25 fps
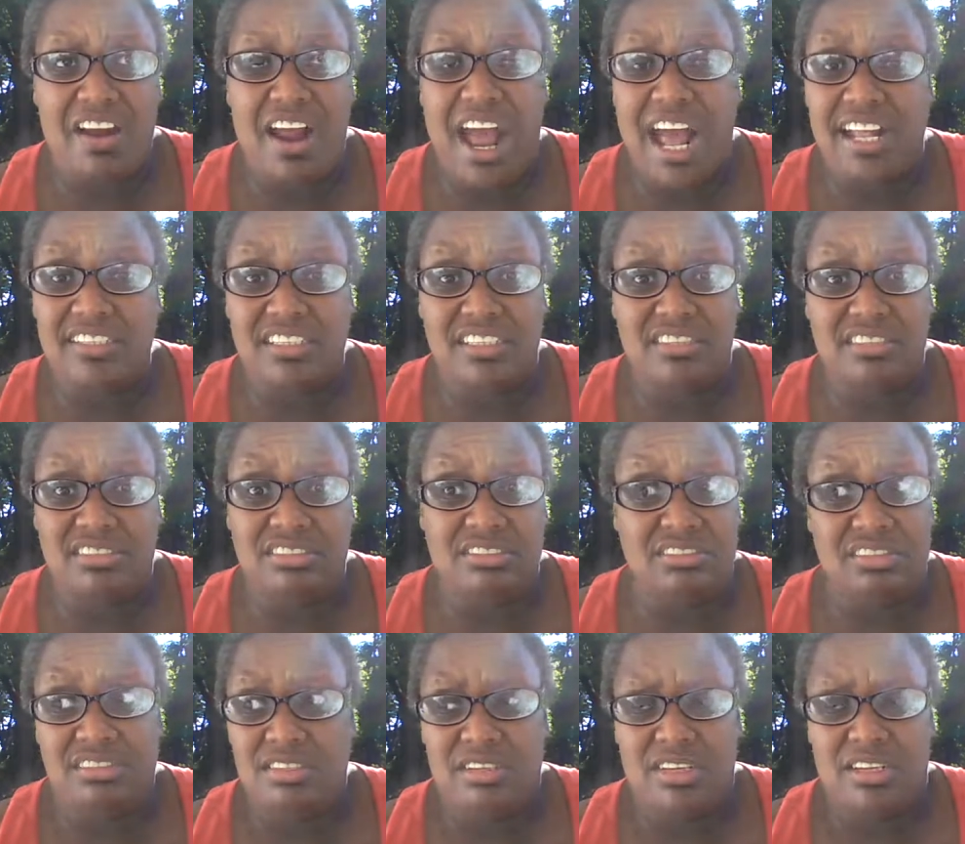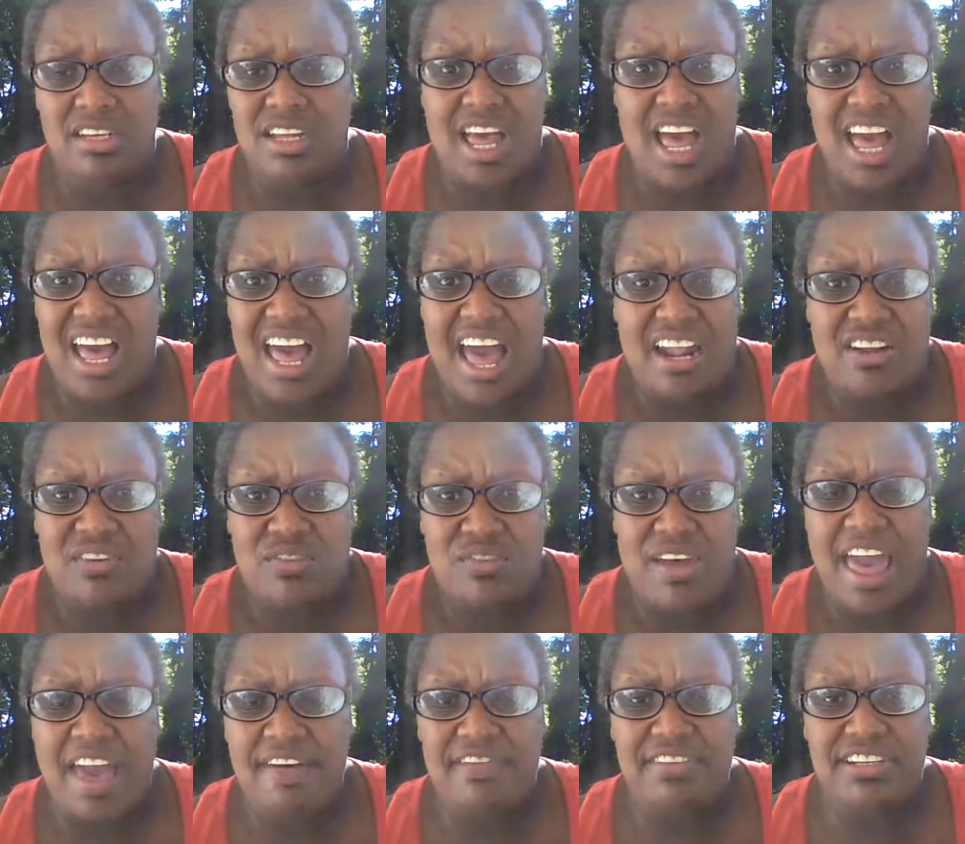I just, I
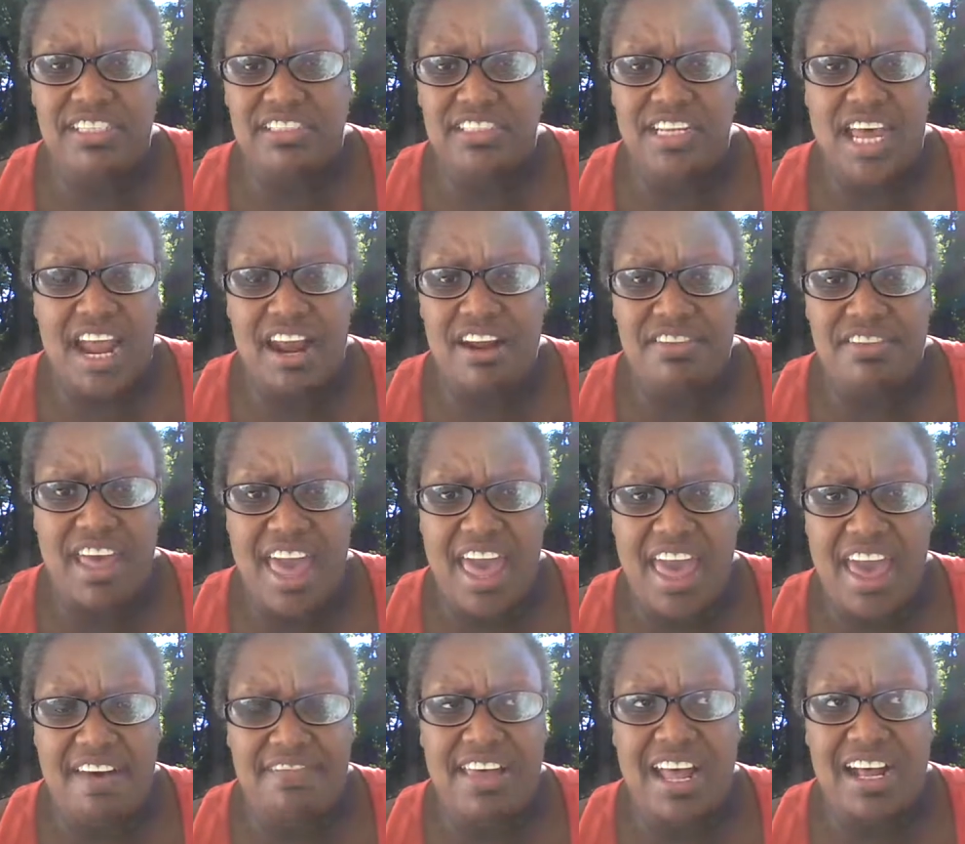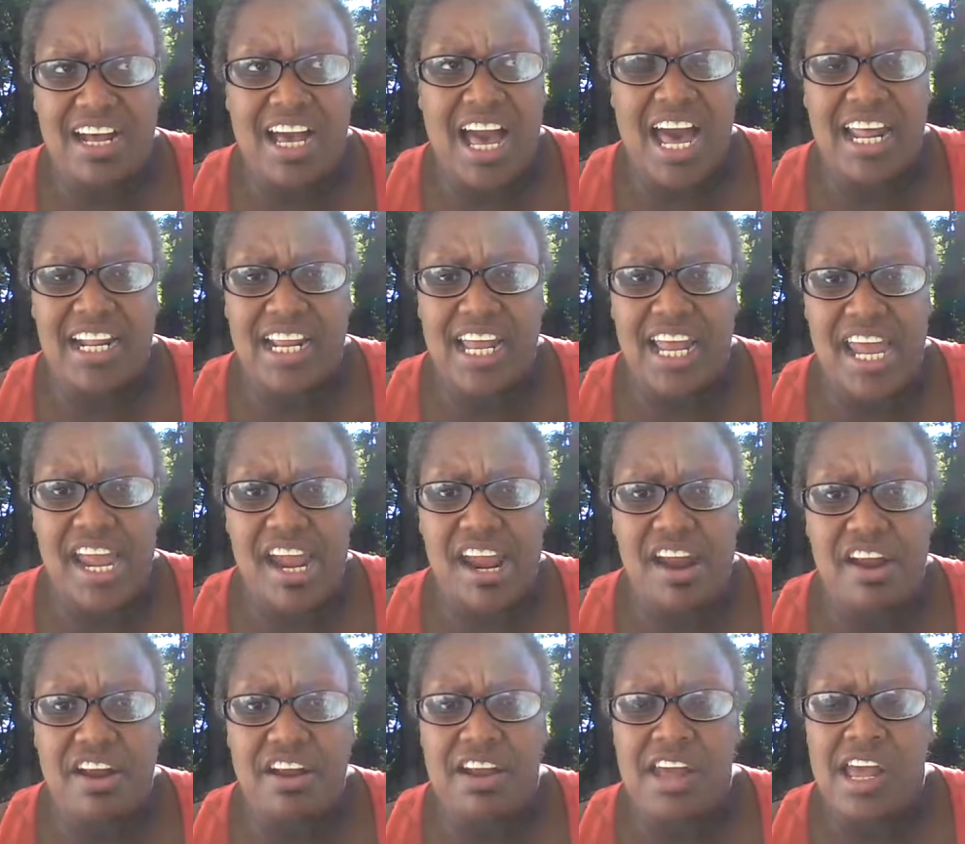don't have a desire to have that kind of
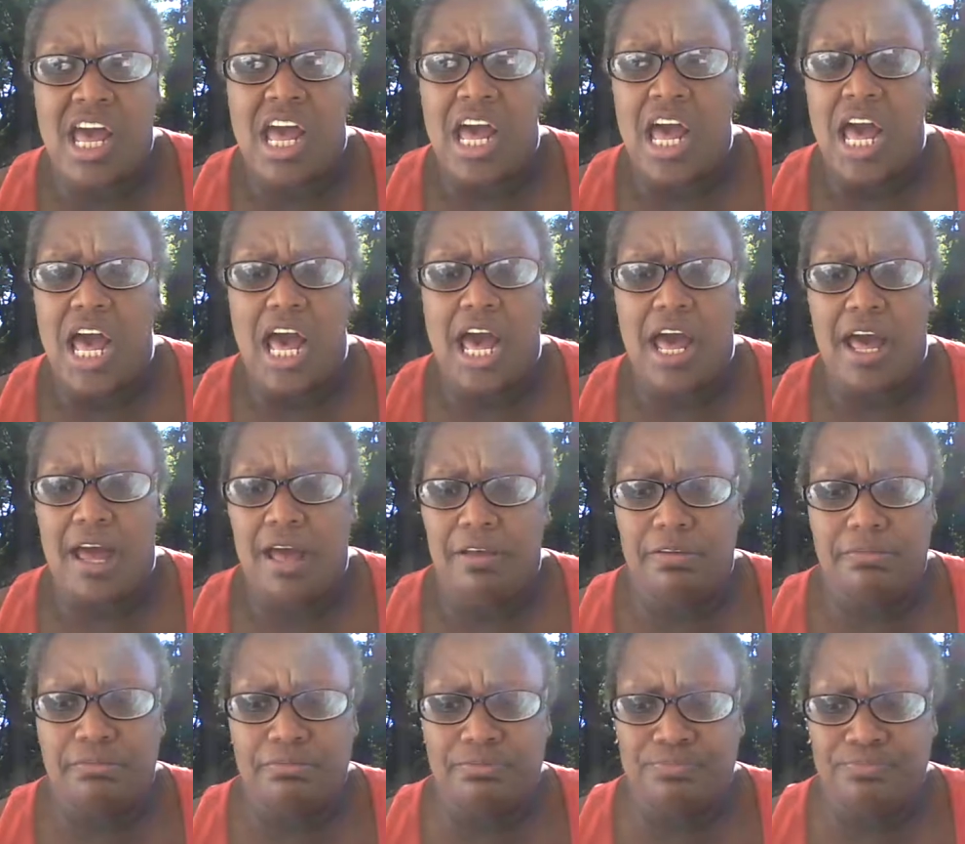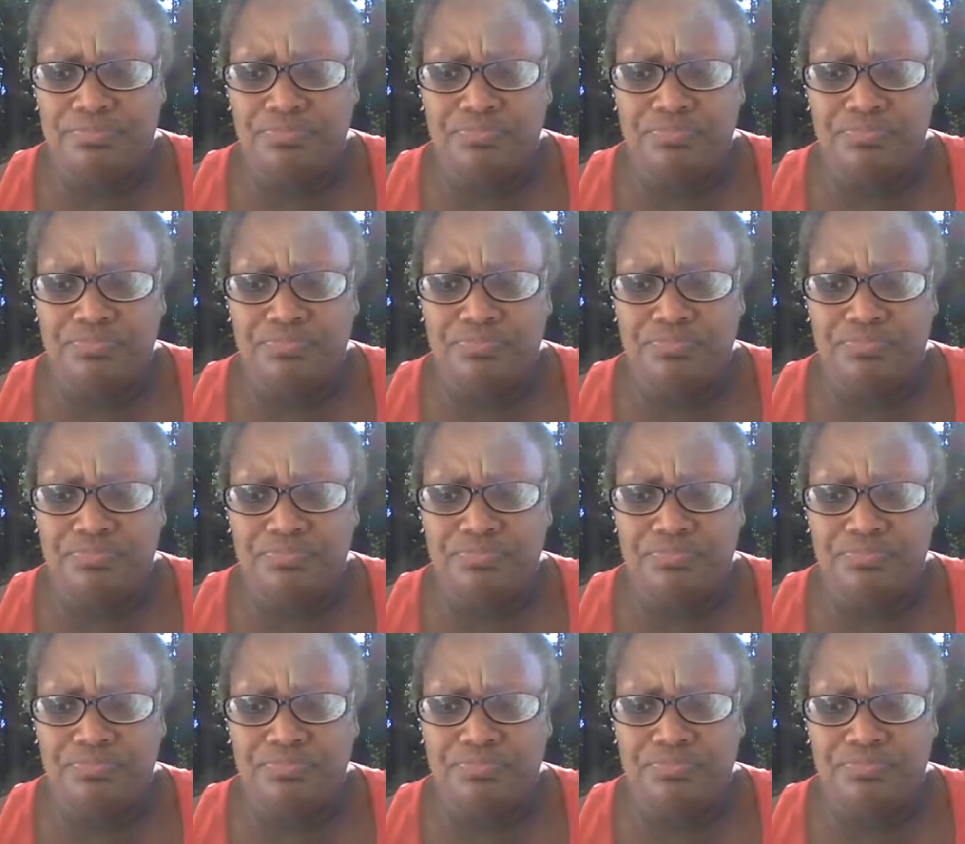hair. Um,